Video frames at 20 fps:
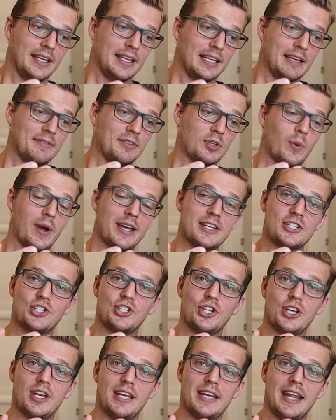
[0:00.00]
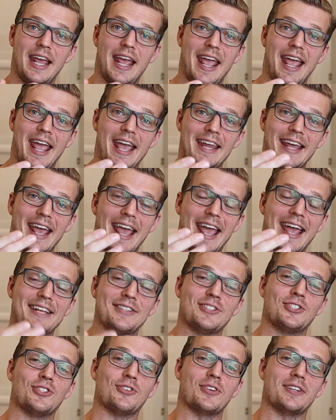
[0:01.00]
give the question and
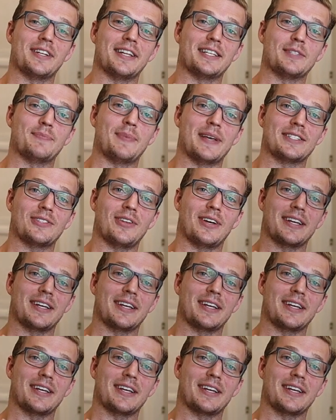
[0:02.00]
answer it as best